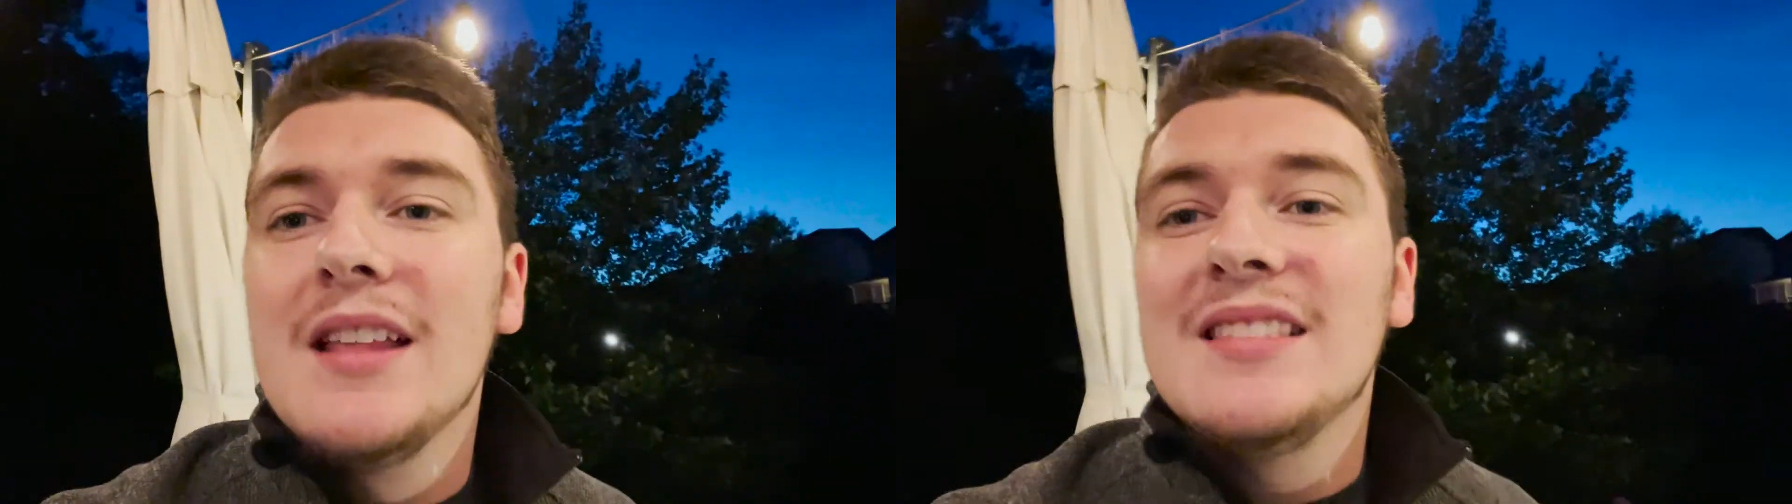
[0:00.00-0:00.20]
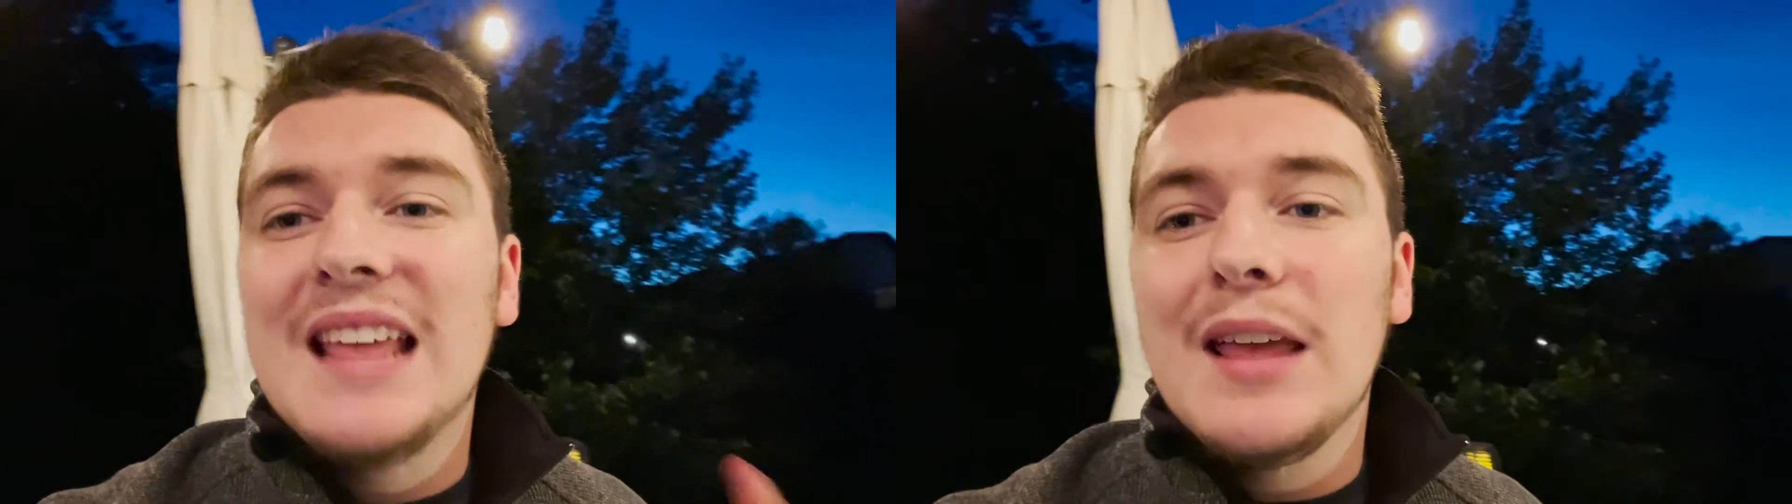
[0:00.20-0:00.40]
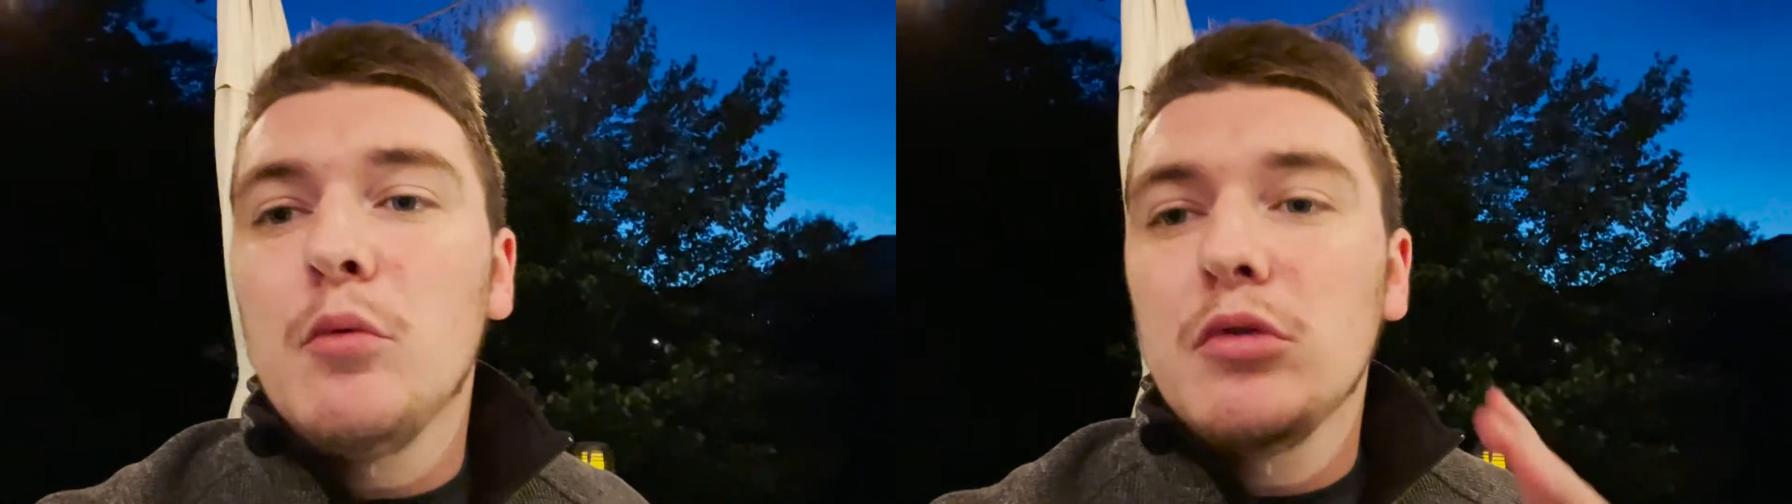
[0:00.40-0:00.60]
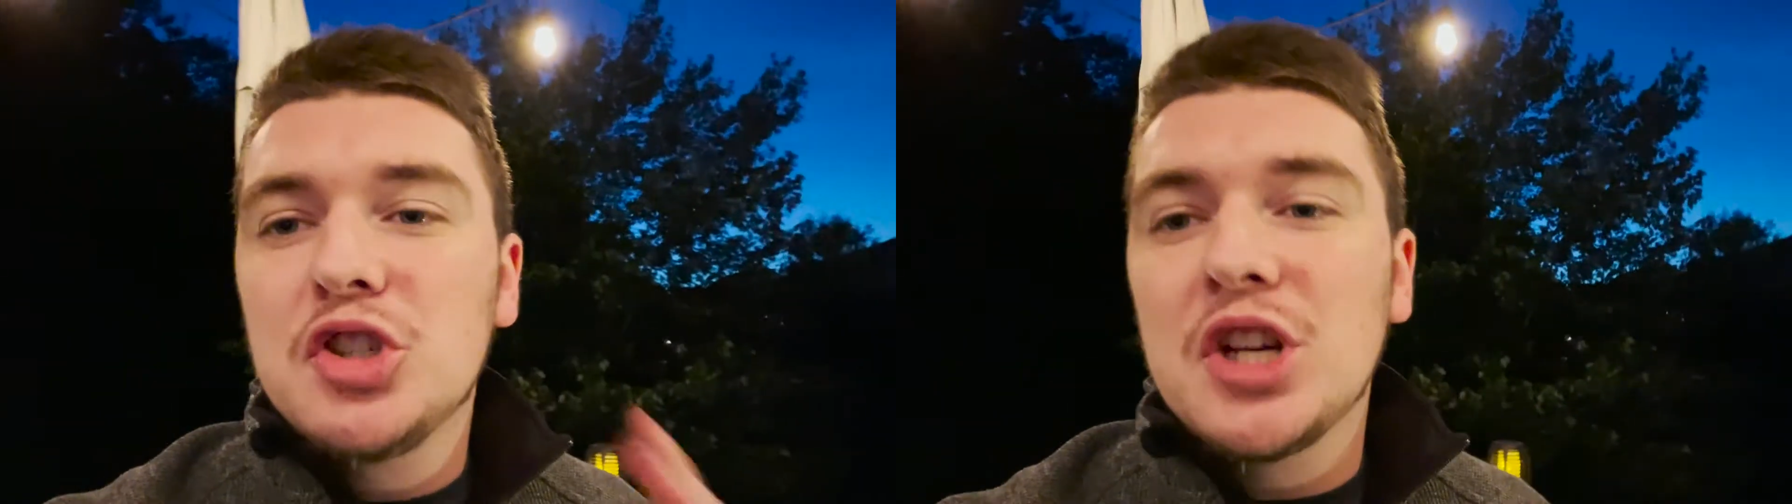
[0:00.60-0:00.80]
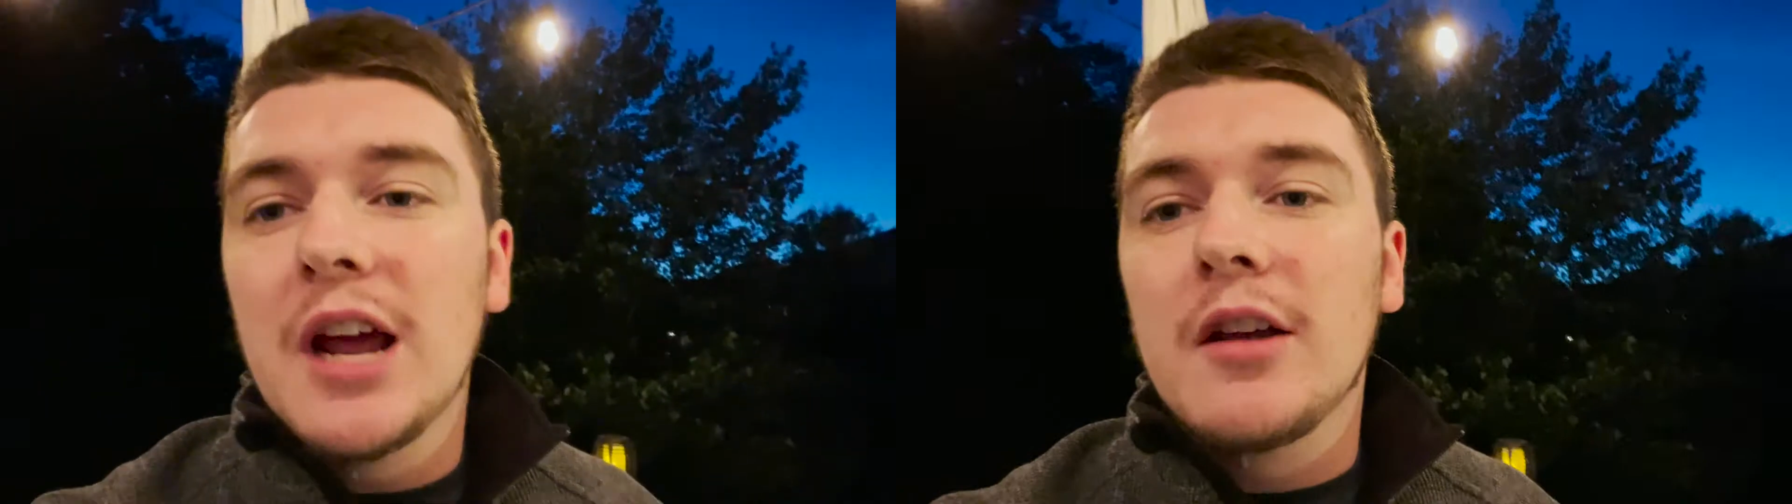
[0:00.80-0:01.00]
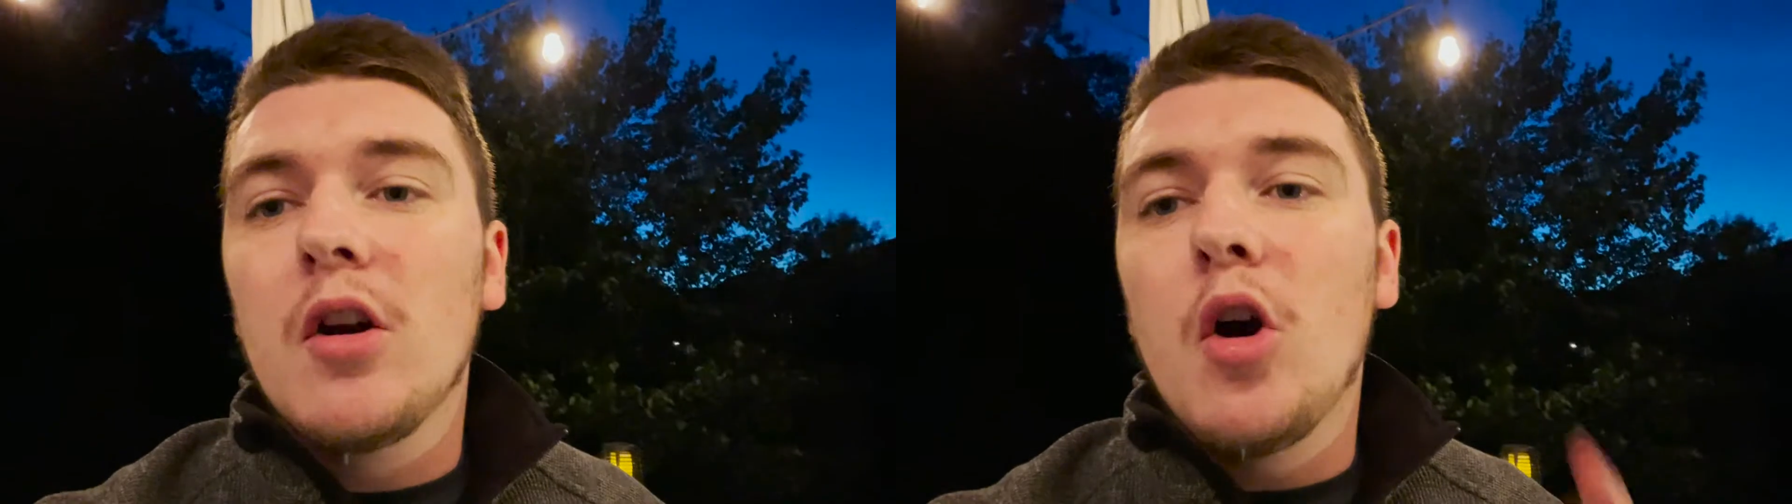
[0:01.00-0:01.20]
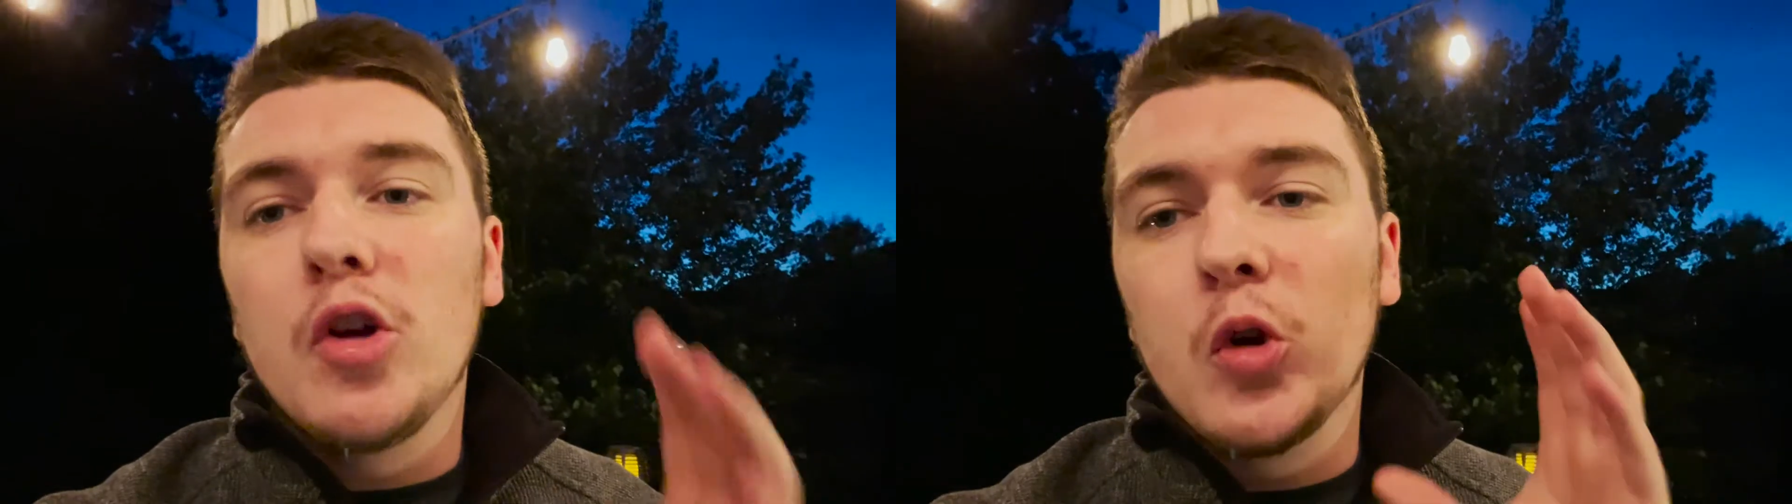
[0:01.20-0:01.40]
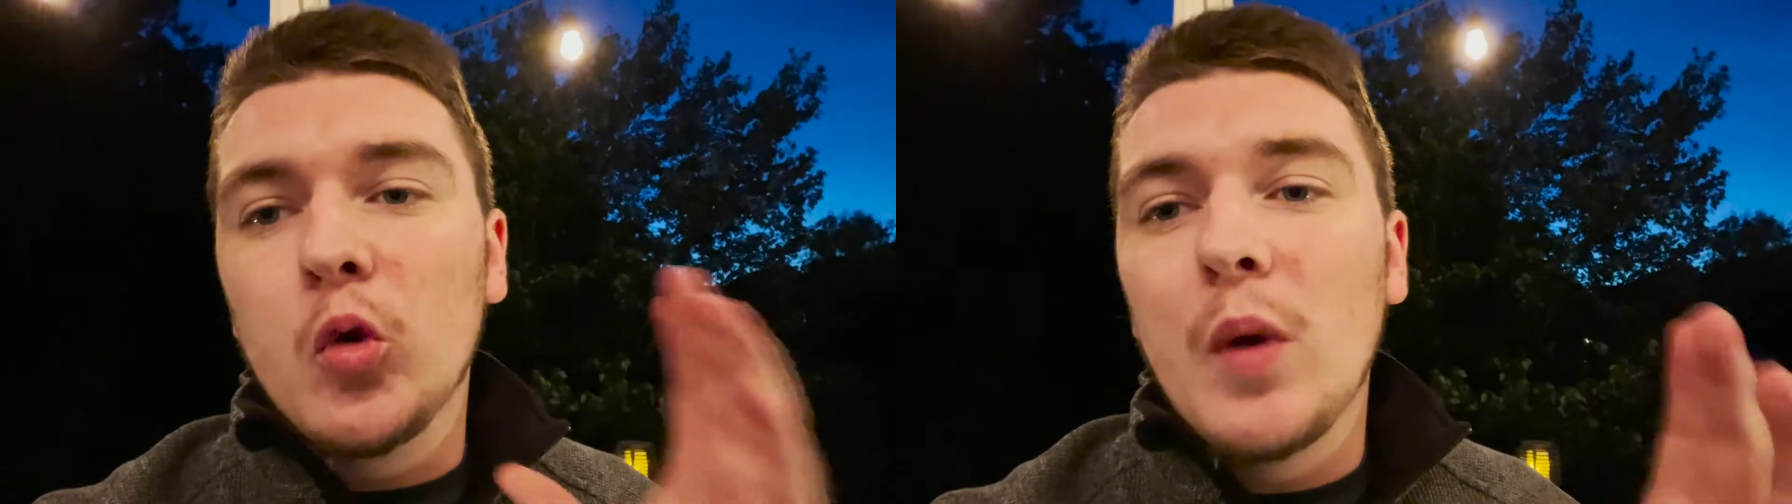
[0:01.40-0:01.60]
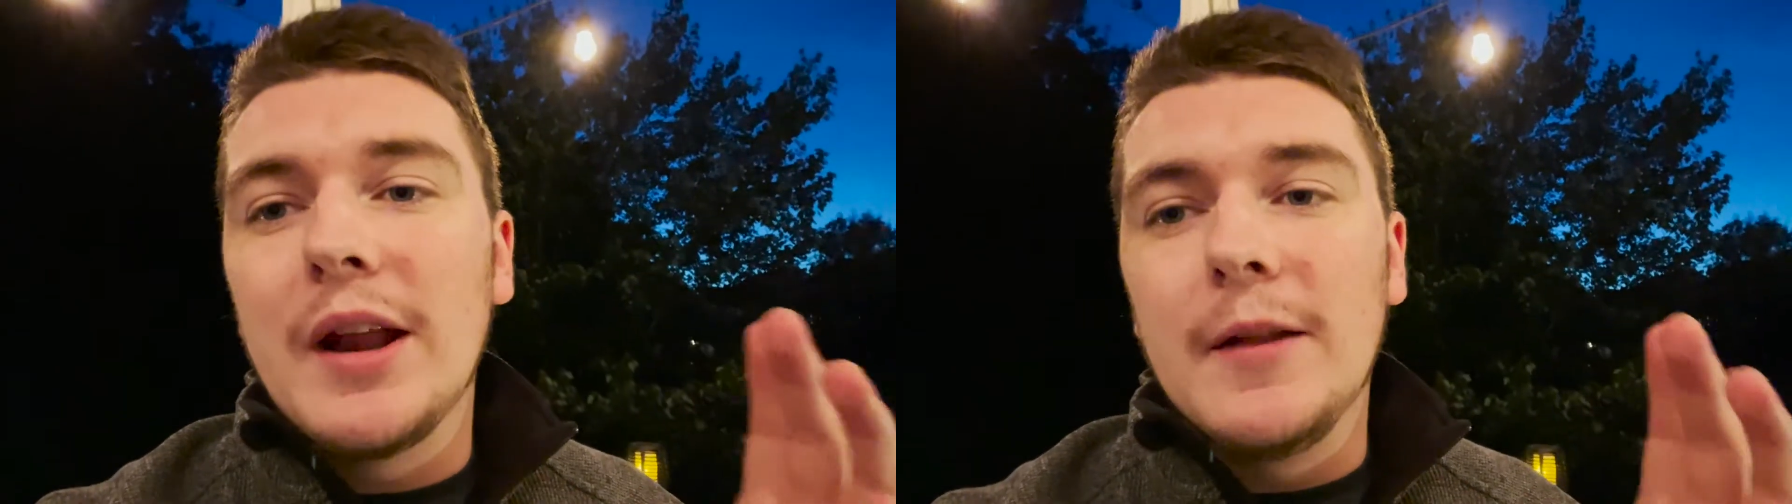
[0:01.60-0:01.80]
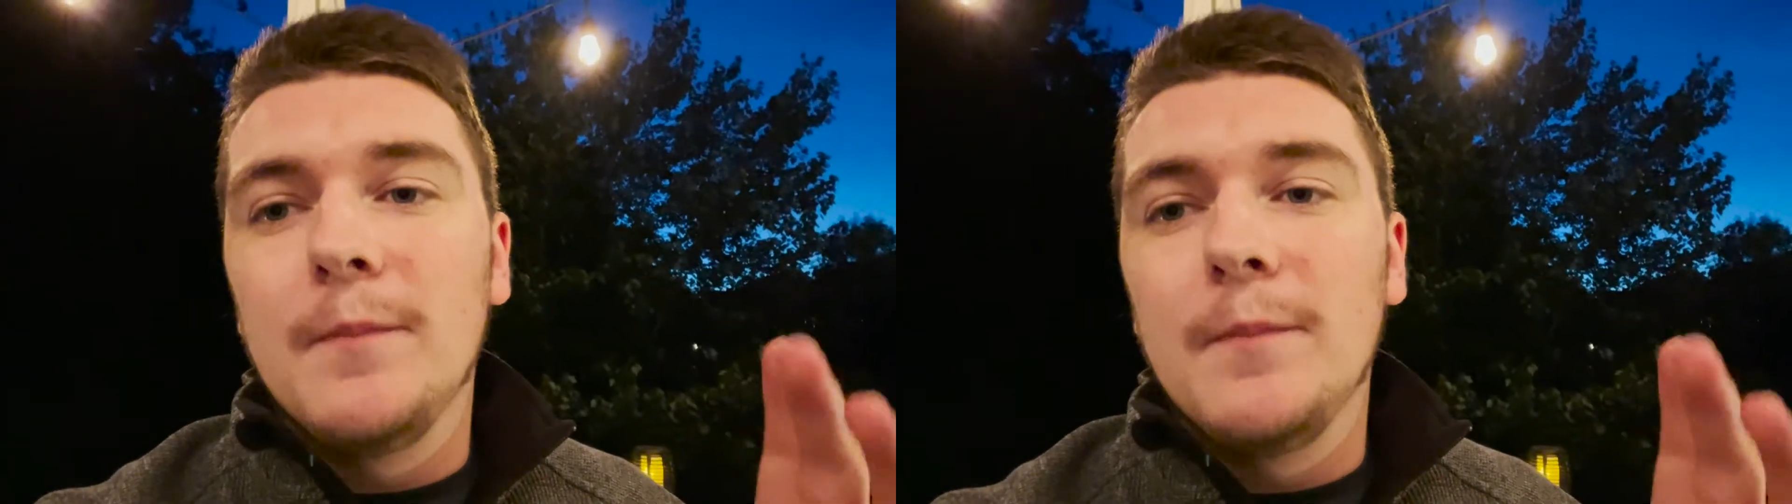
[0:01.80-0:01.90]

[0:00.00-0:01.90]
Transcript: they will check on your credit.